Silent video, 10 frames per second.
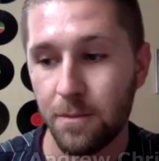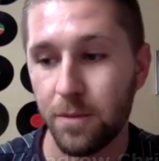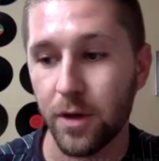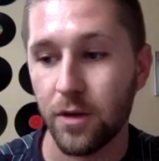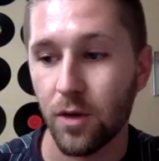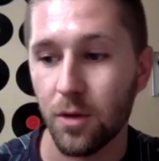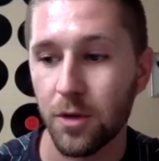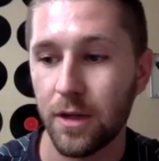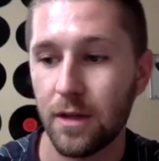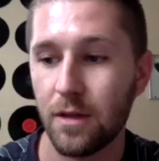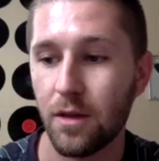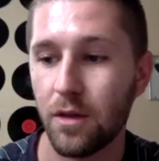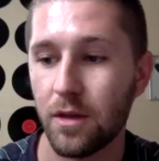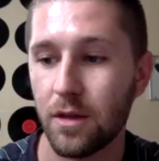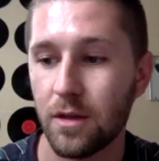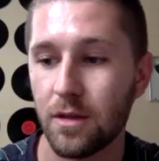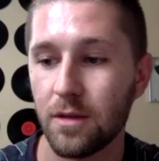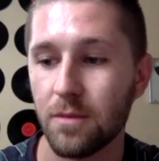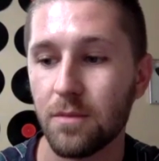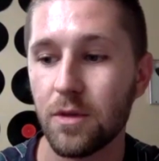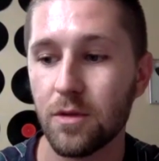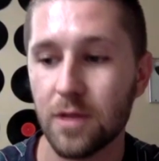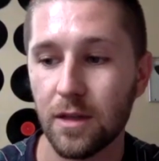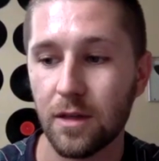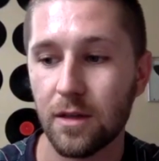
but normally the music,